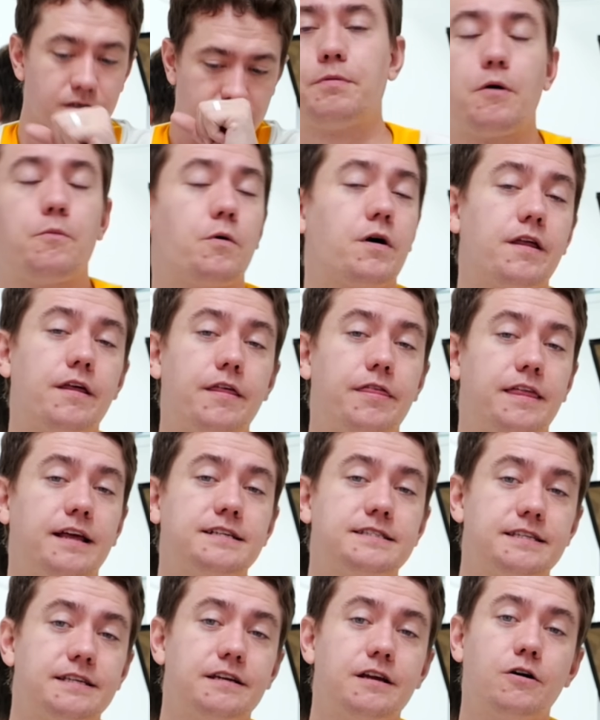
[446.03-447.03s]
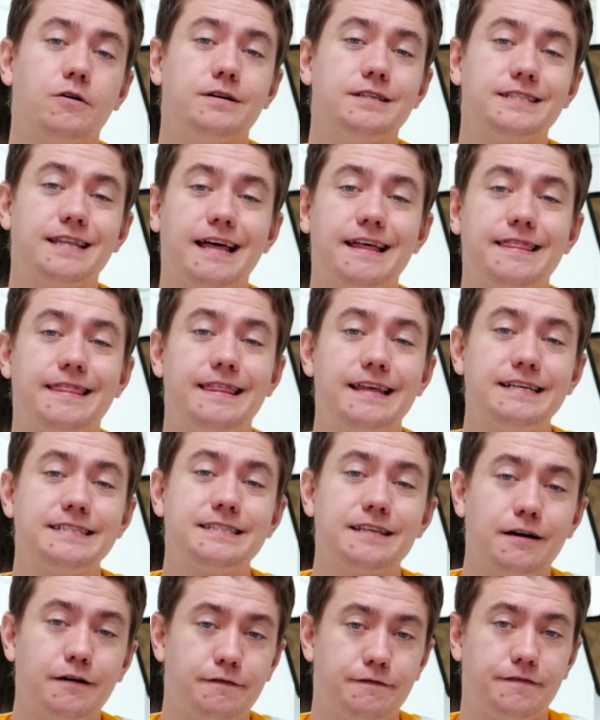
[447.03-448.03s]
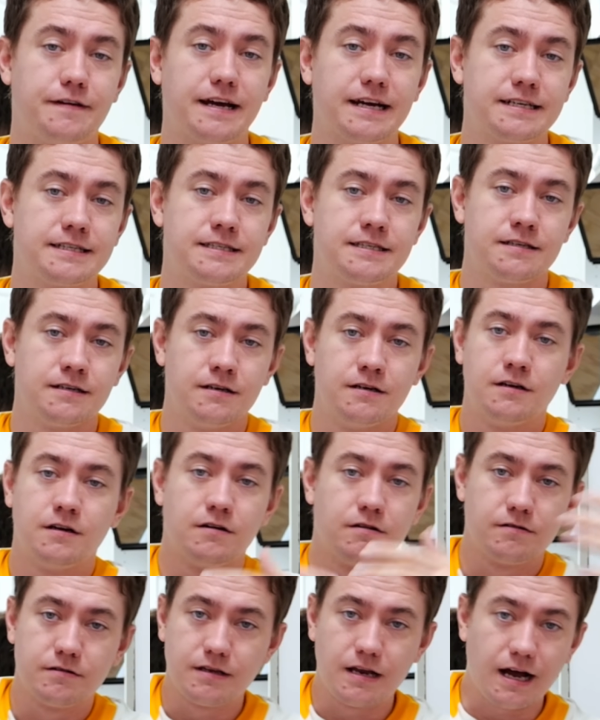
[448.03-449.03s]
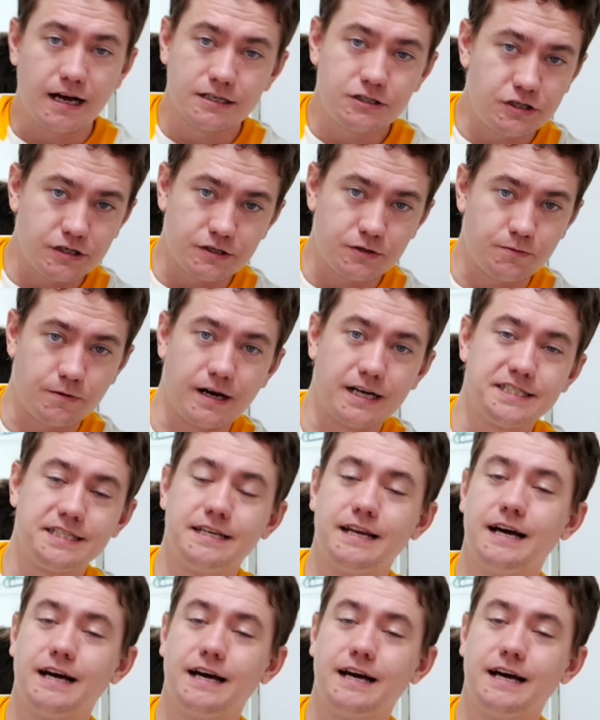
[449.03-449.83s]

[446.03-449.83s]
But one of the things to note is that this affects not just Ryzen